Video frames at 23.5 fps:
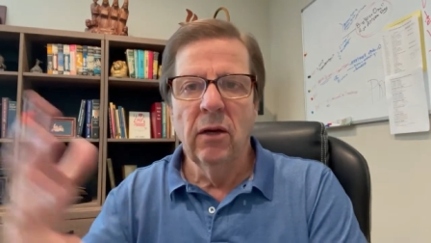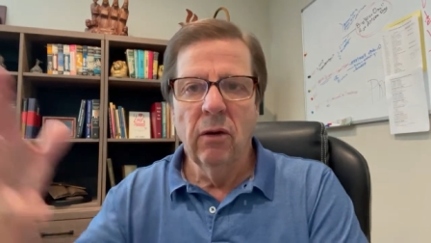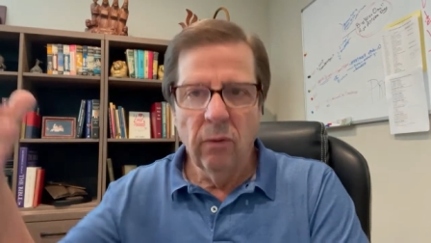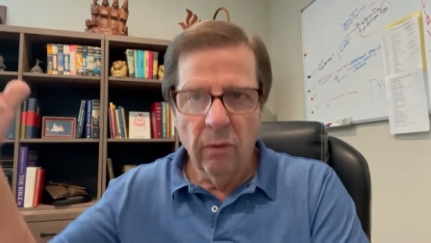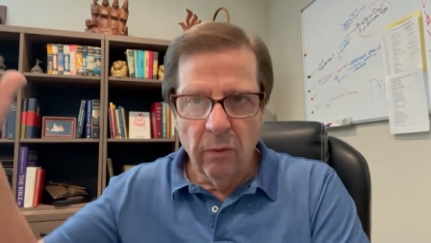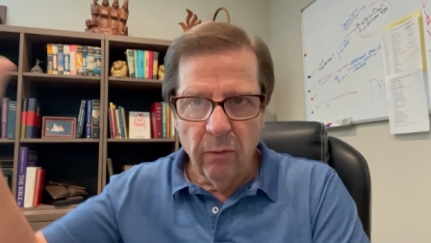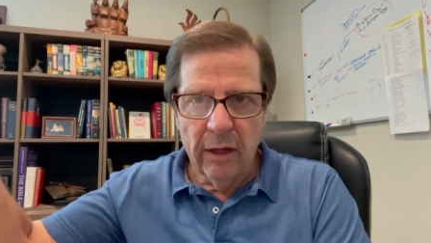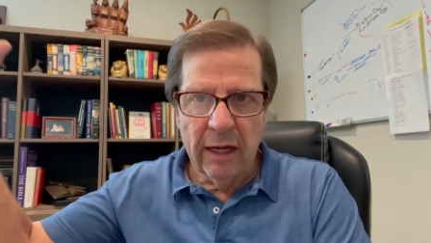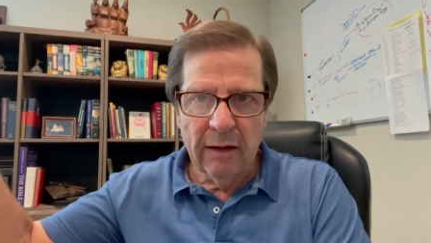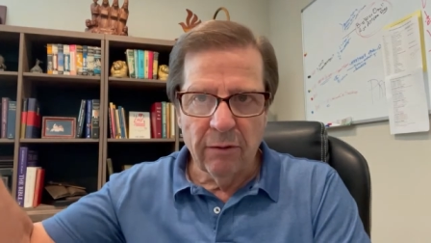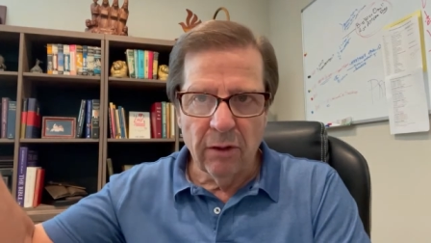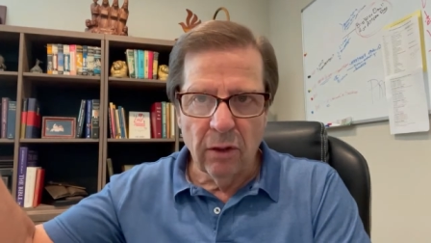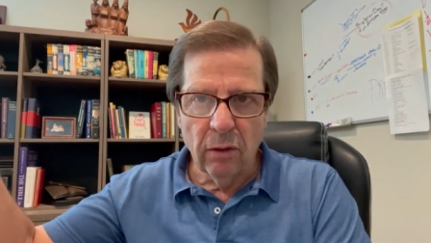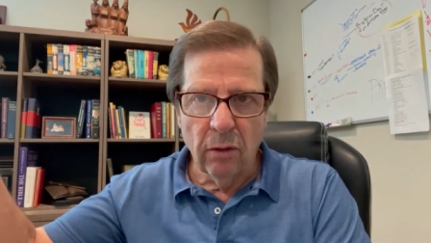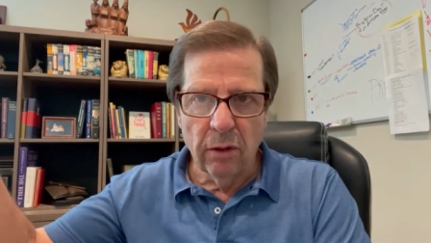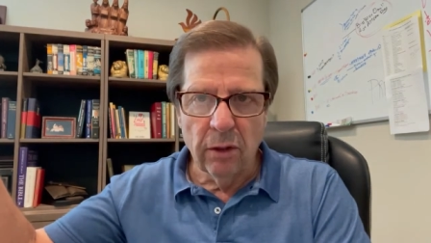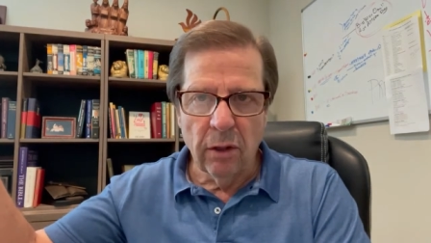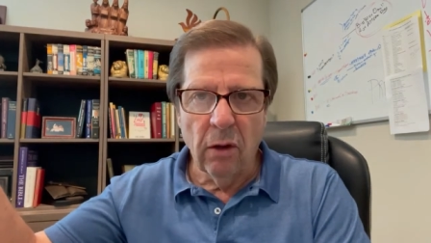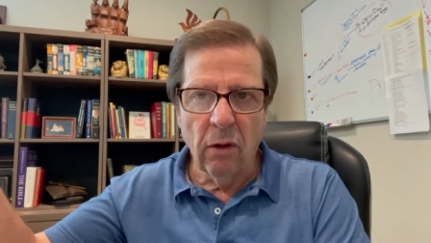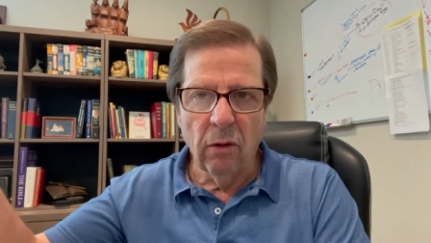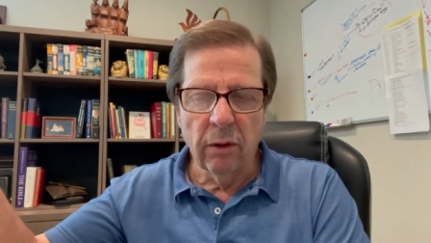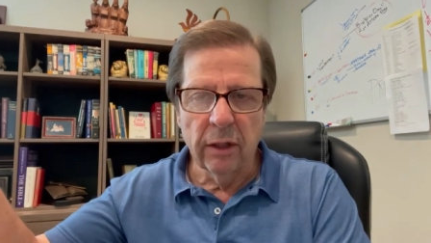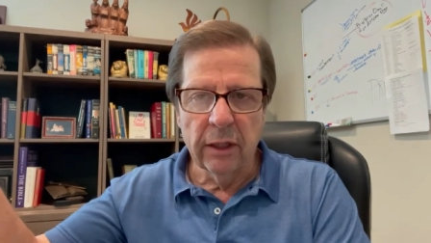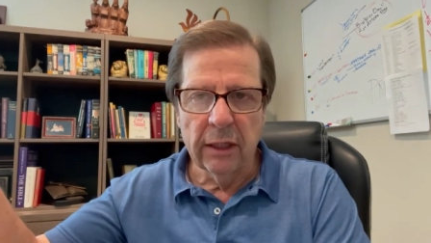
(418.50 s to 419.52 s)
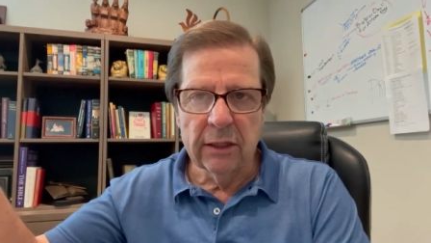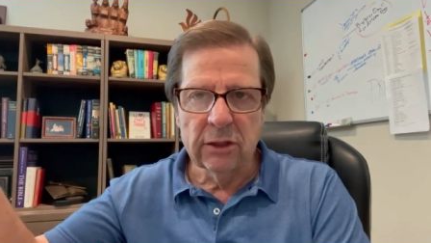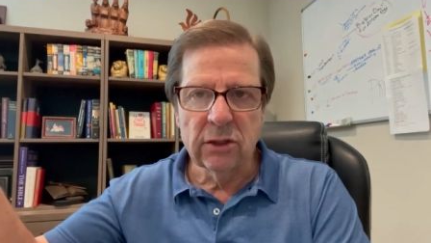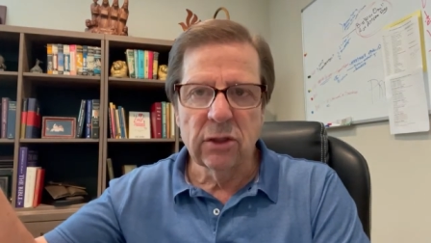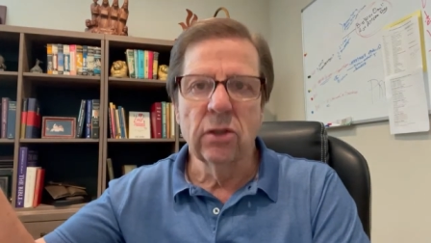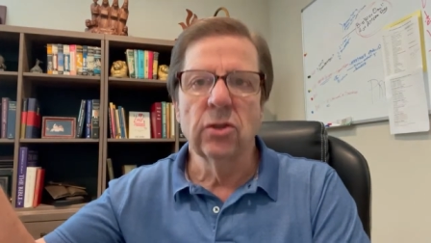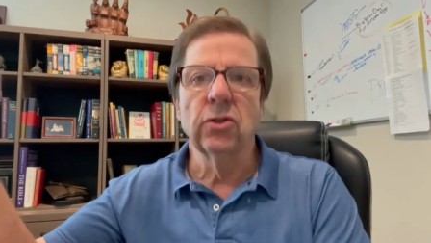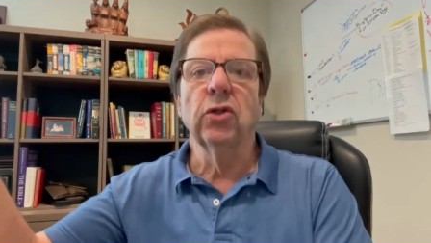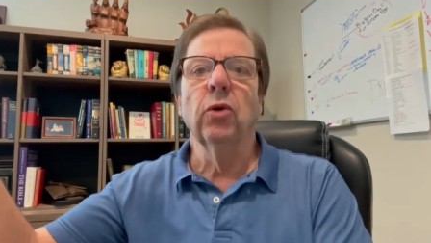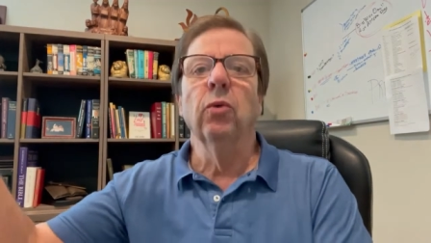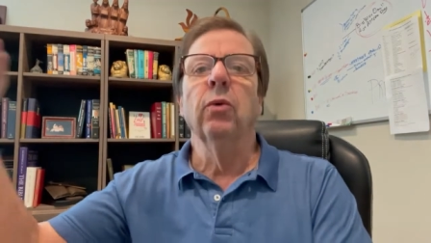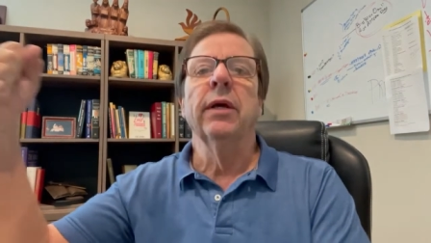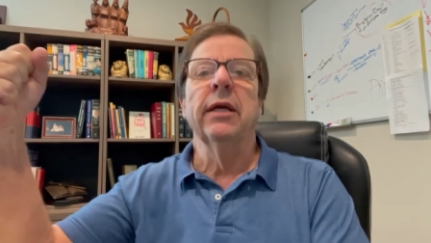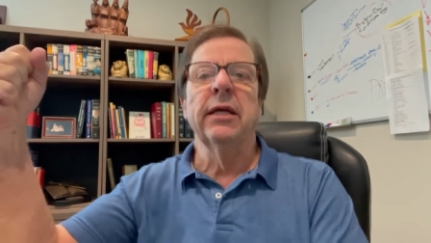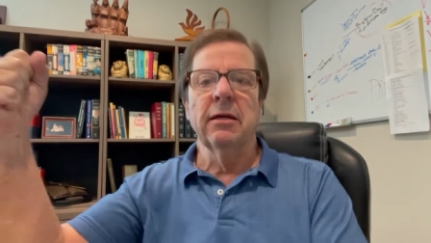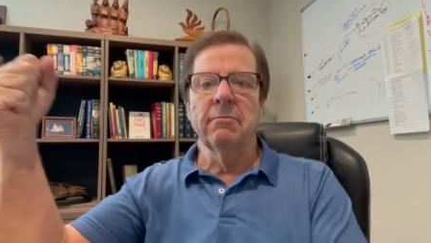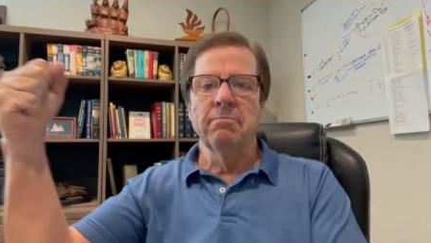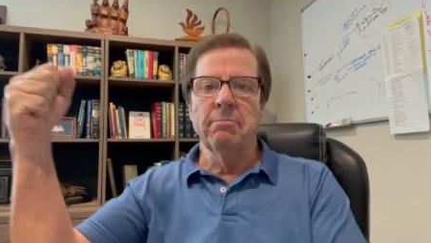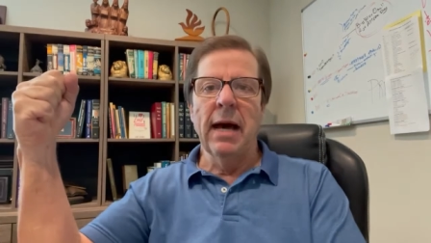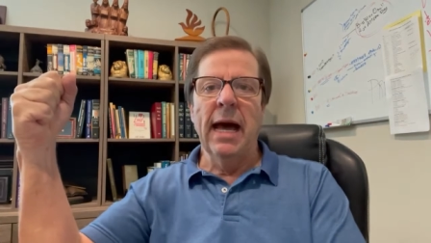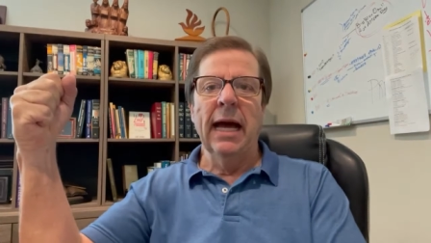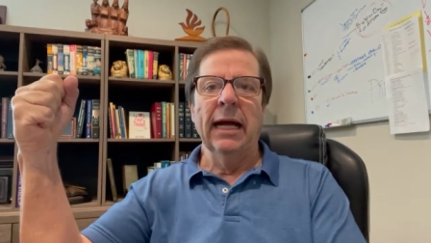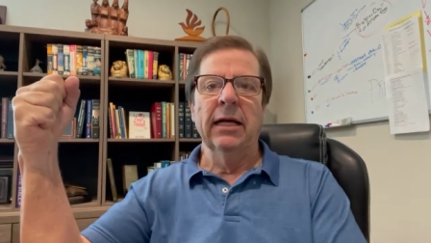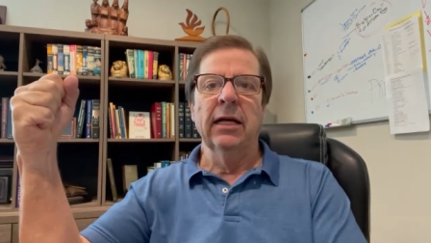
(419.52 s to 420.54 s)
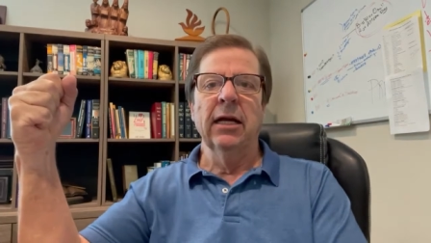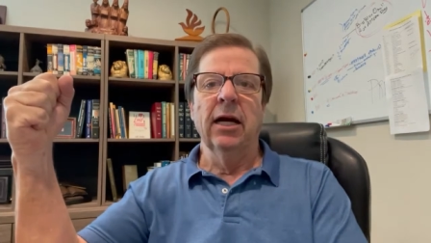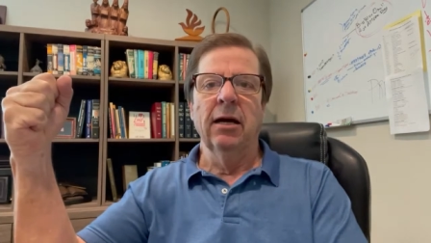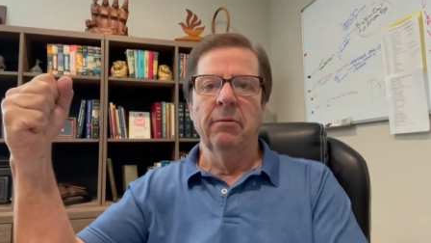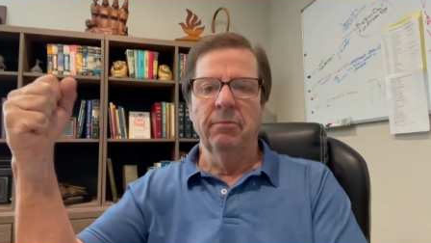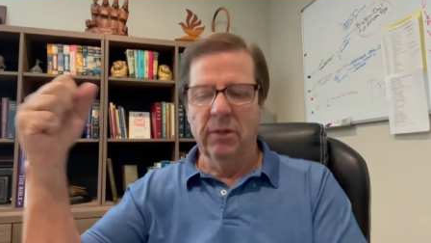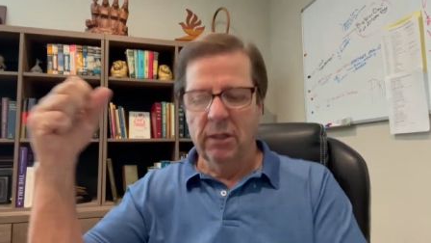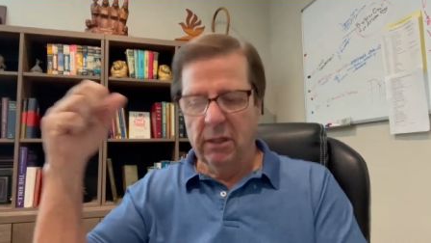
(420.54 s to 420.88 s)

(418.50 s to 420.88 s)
we have the Lord holding us, so we get back up.